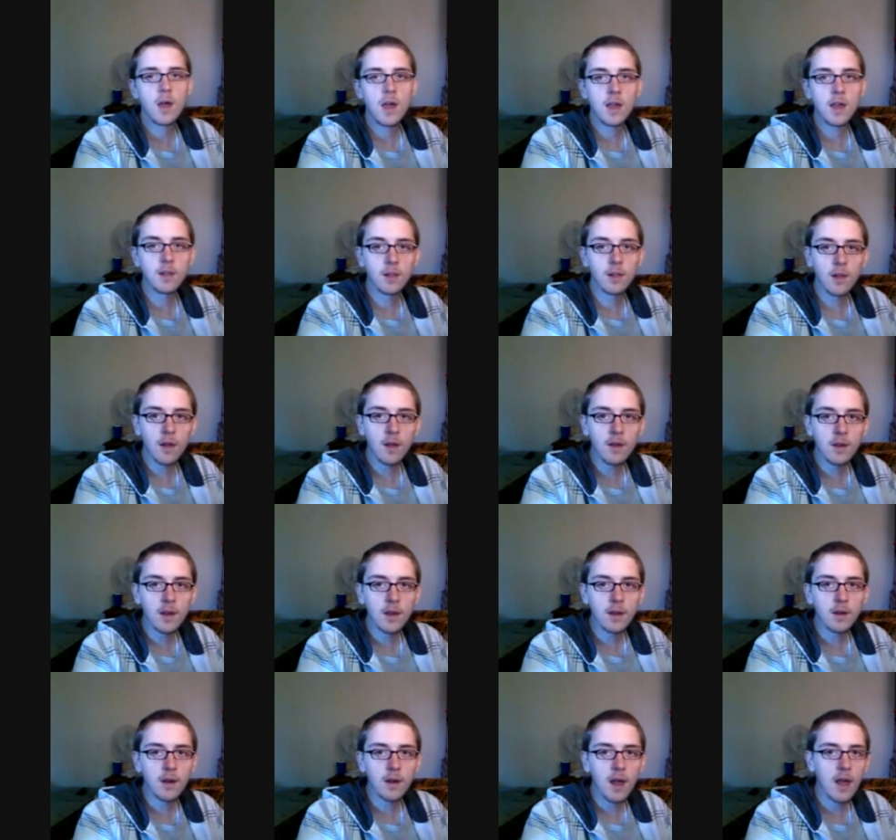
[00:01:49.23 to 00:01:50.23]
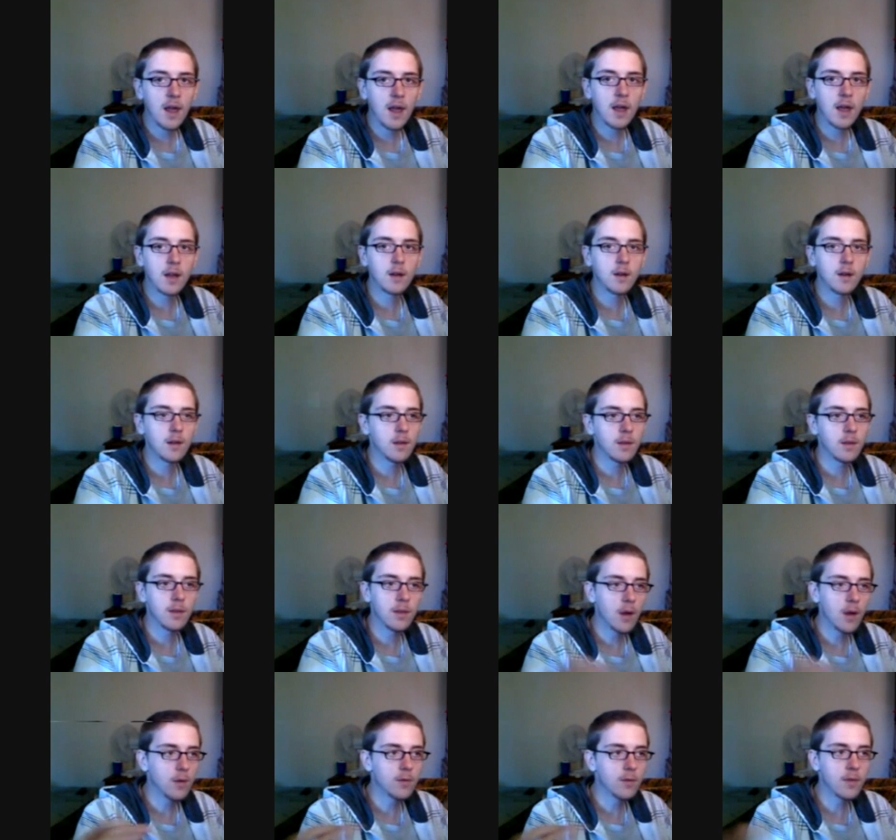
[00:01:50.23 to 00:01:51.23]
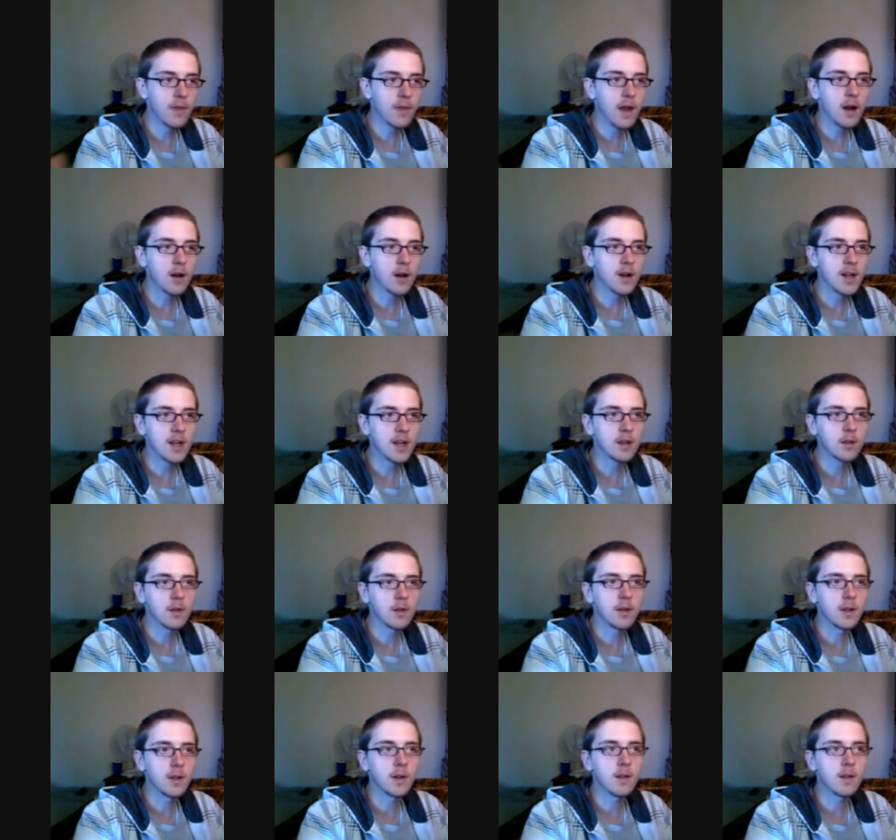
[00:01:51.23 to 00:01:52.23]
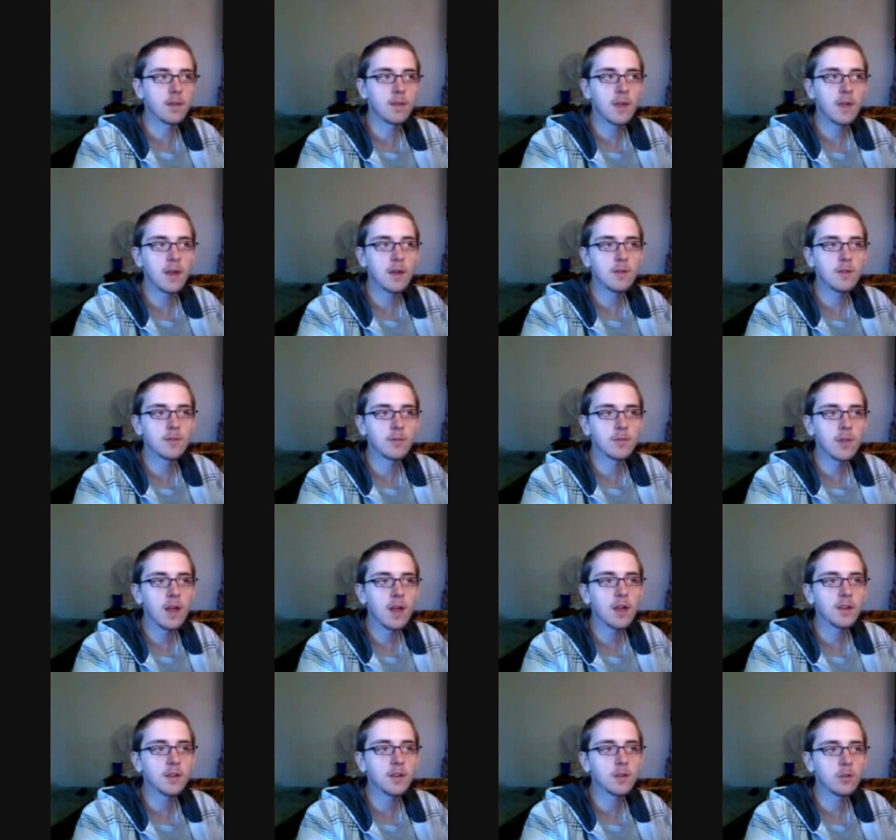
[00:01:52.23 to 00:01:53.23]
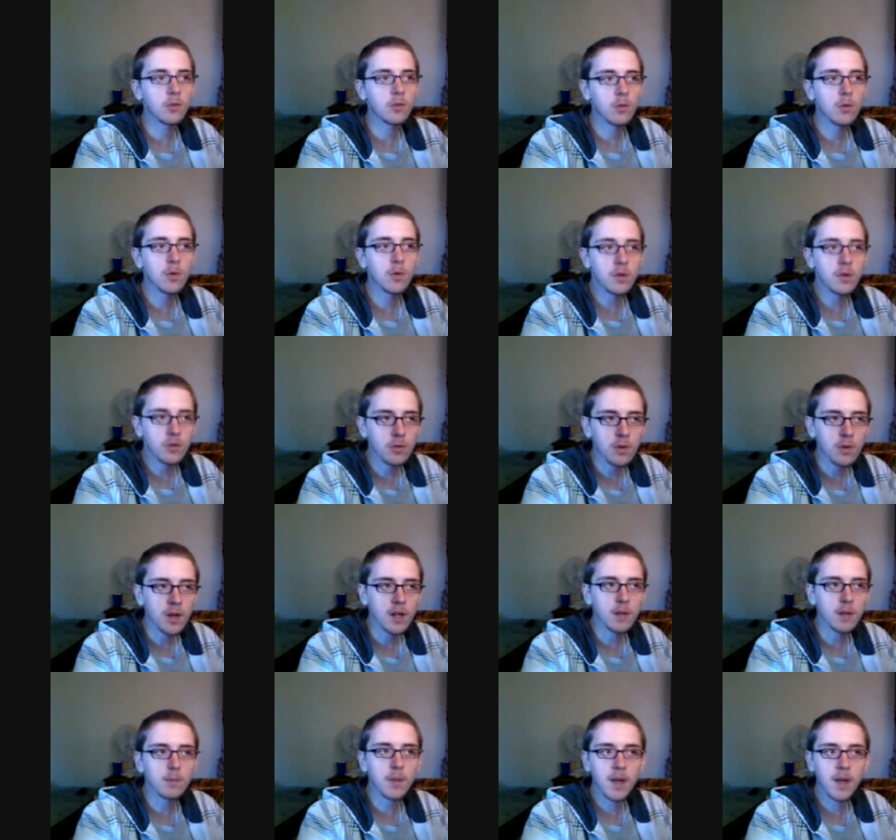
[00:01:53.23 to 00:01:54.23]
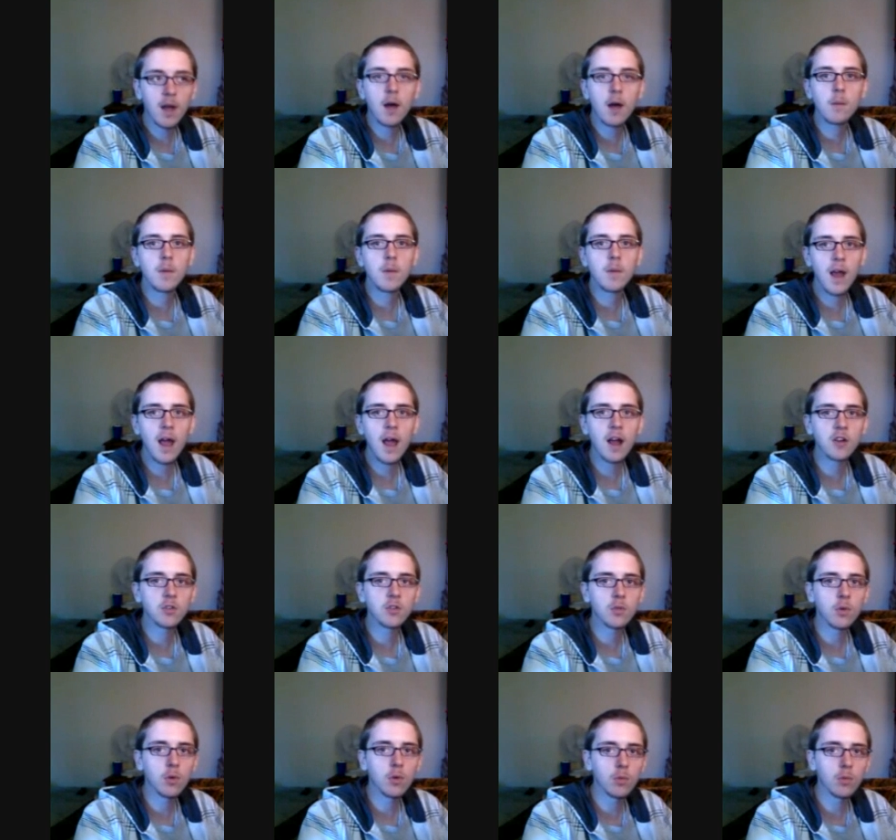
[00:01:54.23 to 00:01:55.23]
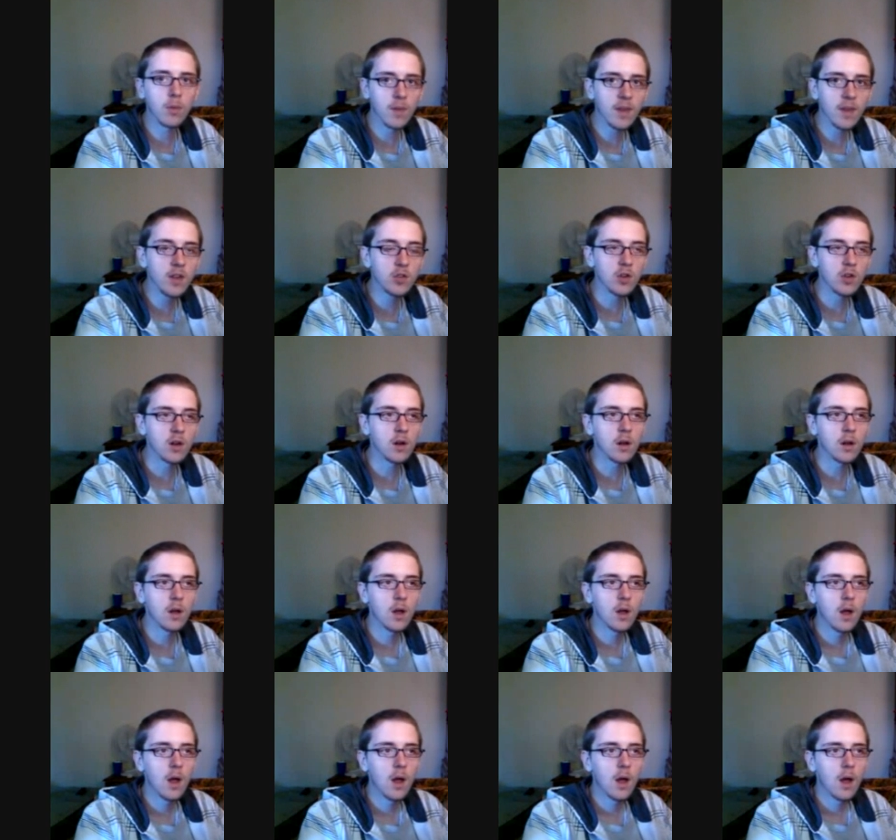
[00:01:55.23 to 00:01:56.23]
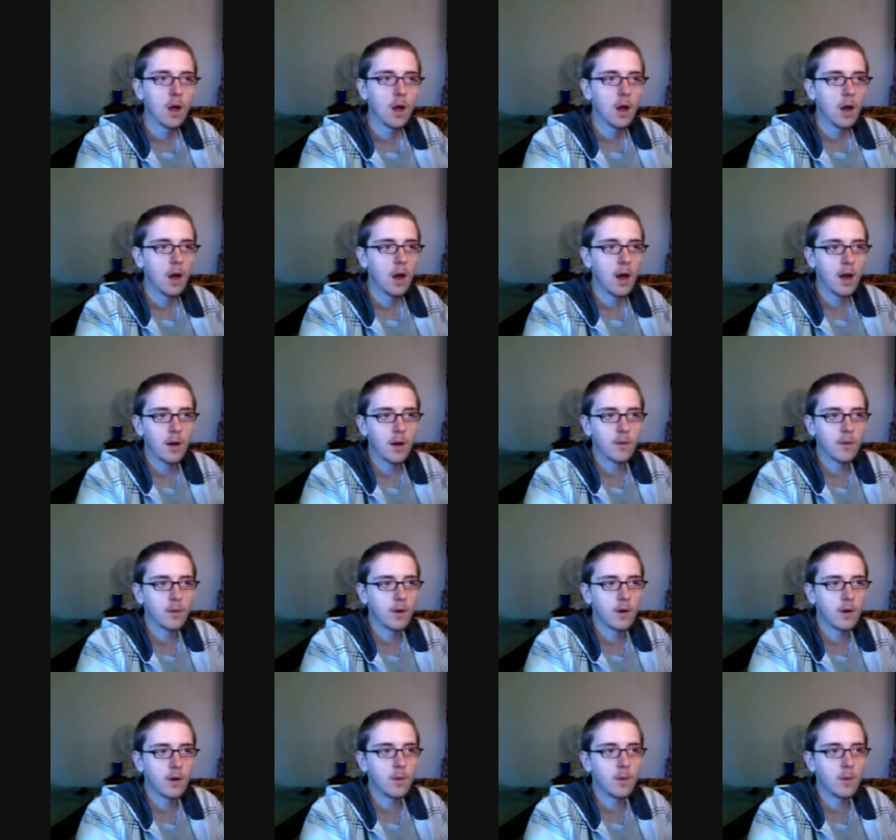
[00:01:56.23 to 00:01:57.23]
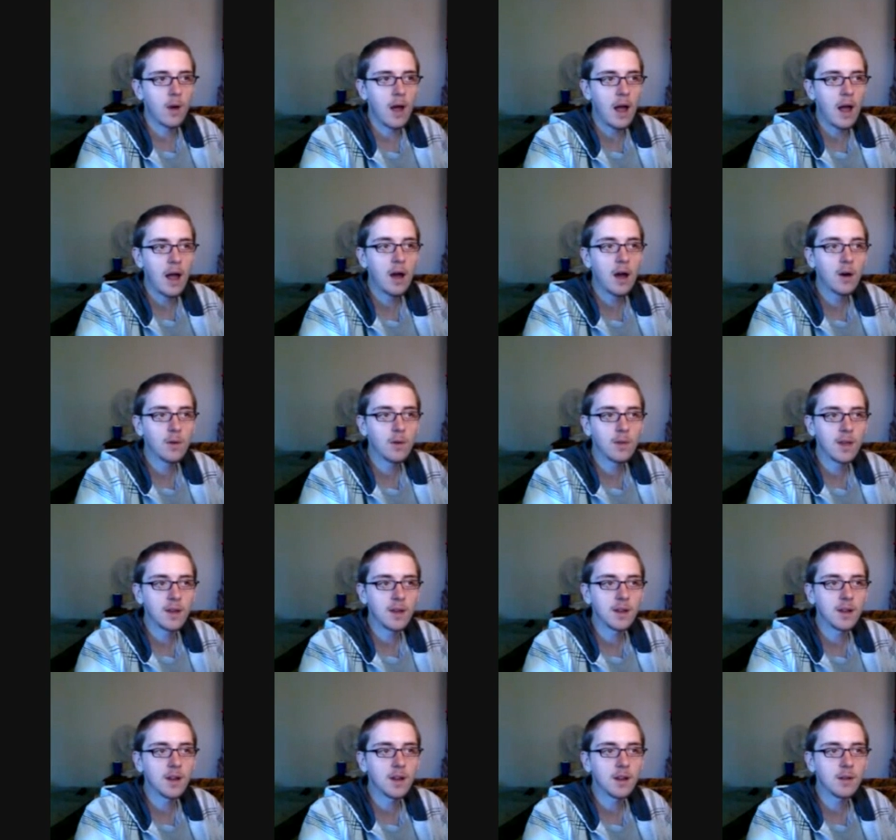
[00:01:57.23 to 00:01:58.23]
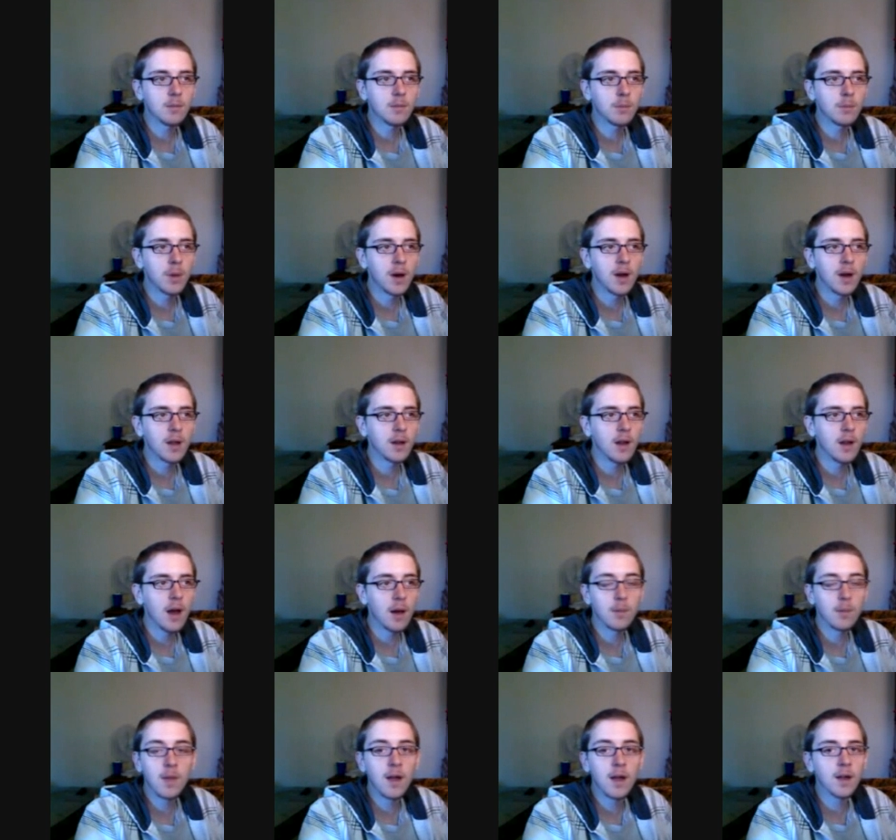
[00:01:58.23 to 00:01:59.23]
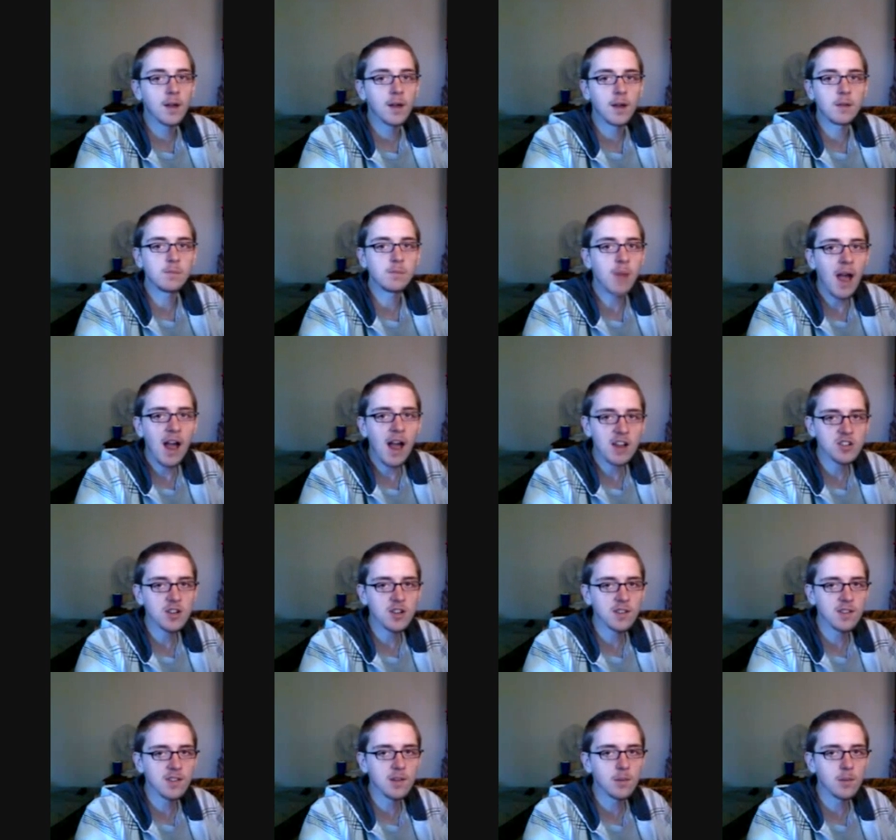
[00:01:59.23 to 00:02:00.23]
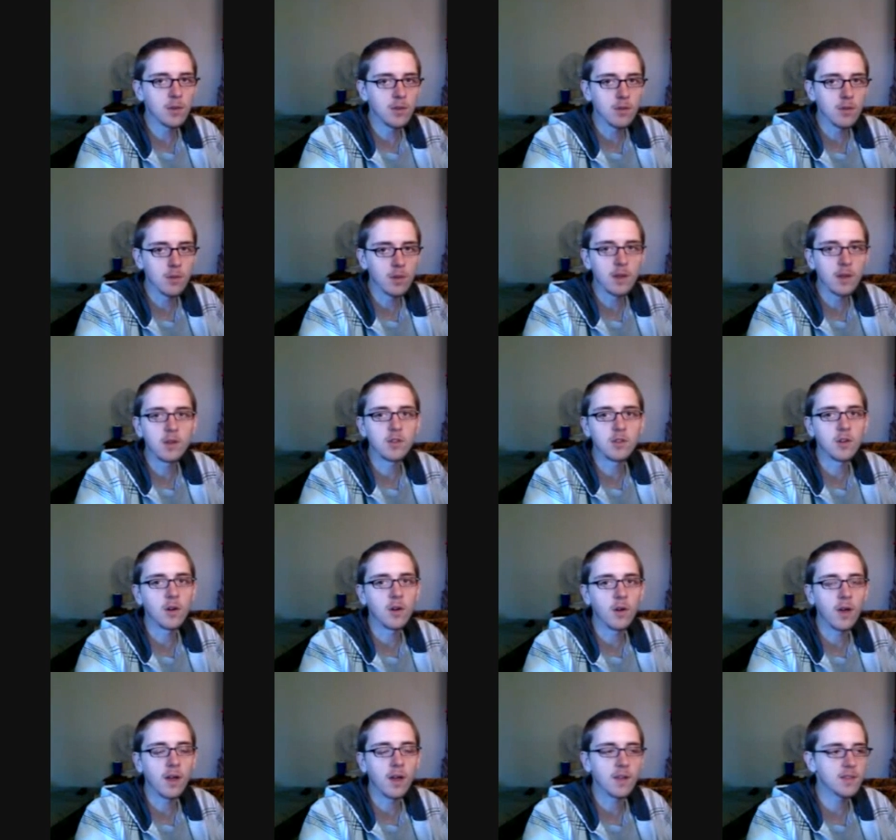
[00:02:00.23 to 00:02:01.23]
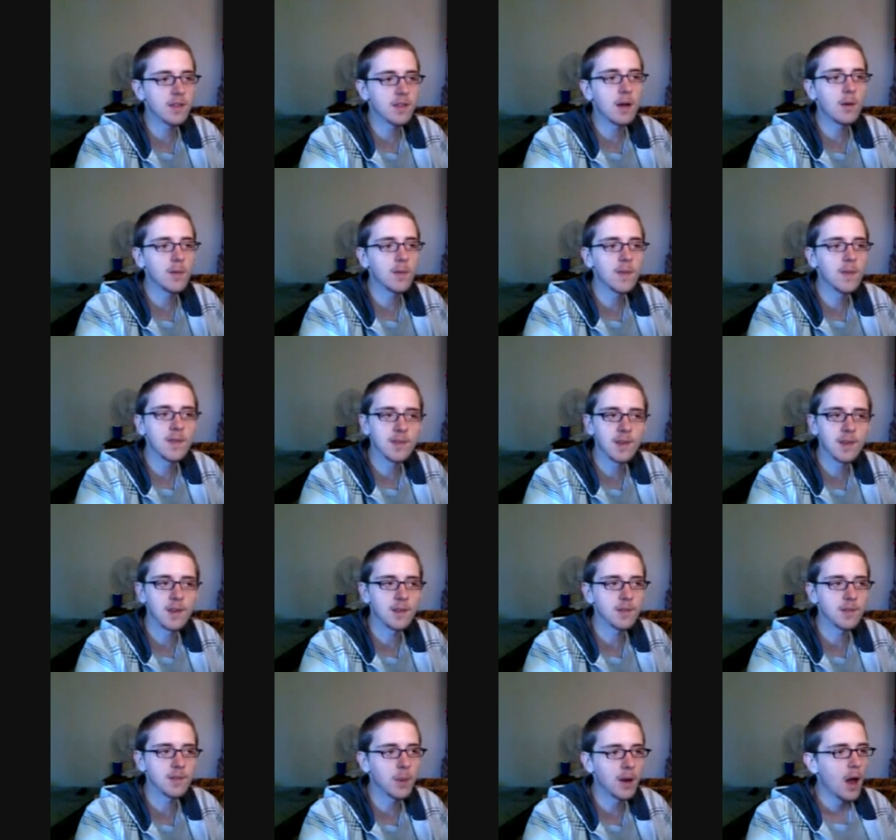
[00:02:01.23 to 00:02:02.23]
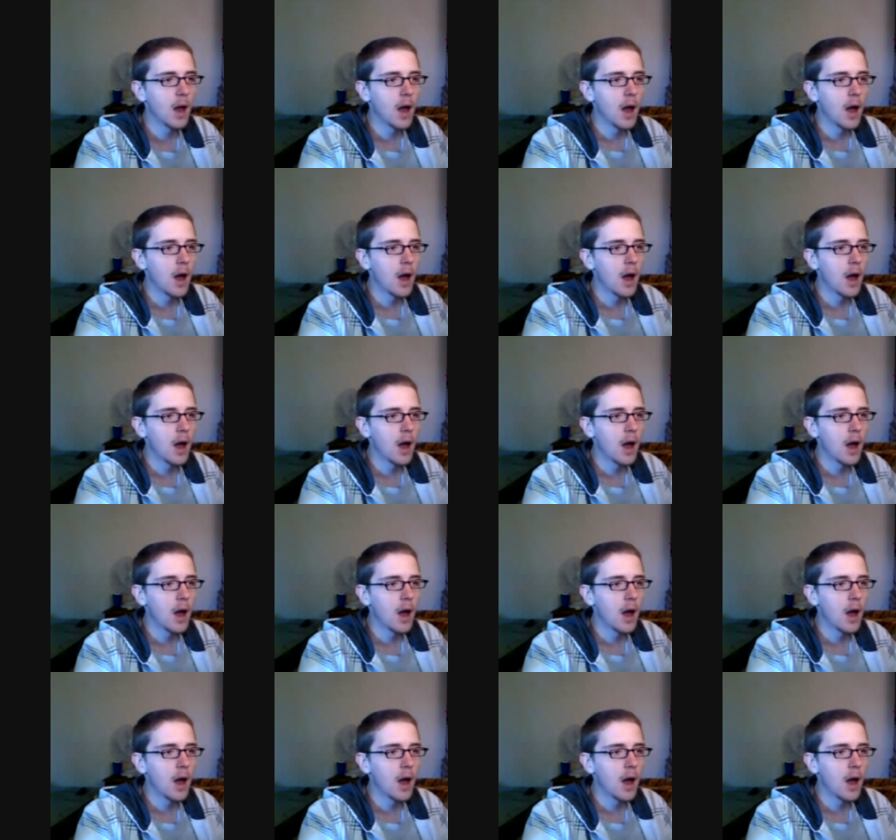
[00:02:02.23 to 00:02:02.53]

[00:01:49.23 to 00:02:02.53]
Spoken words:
In London, and over there in England, they've let Druidry become an actual religion. I don't know how they did it, but I'm not gonna bash on someone's religion, okay? It's not what this is, but,